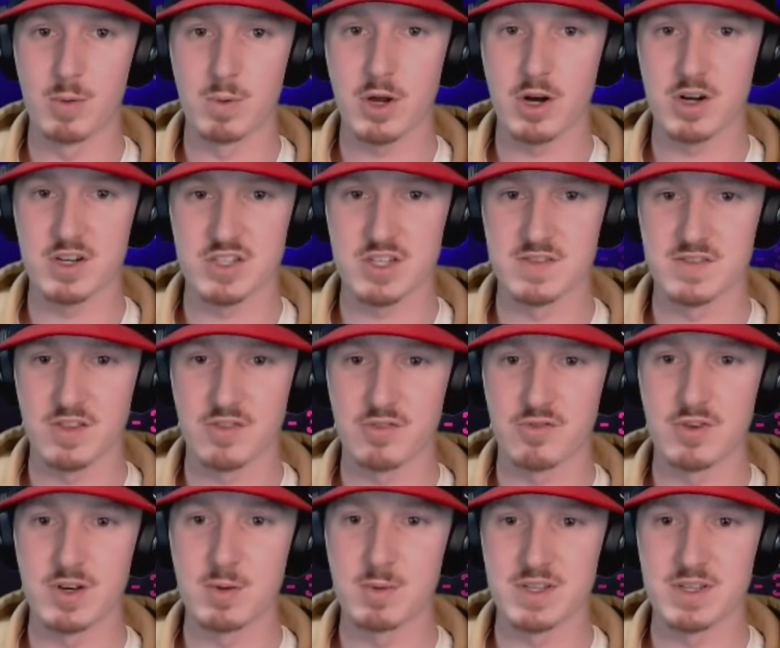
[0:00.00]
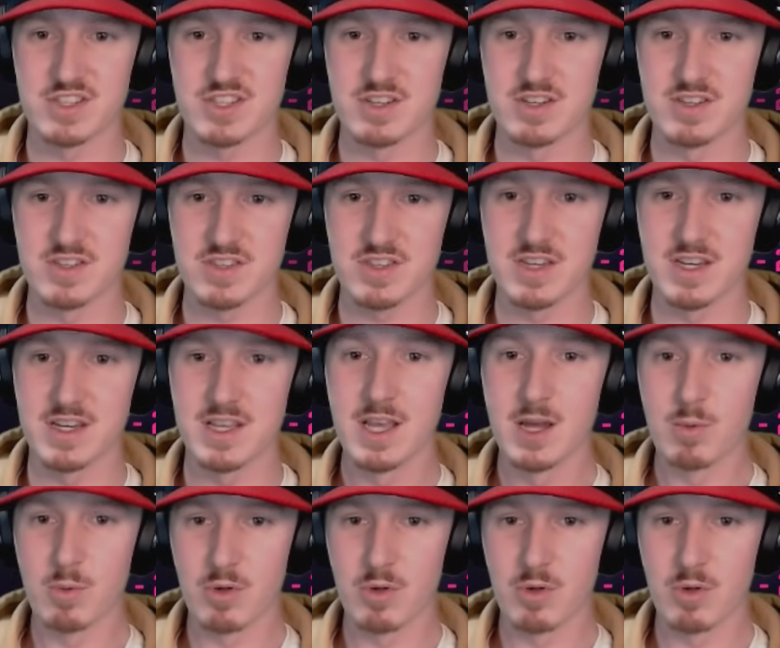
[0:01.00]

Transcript: We got ourselves a 3-1 series lead.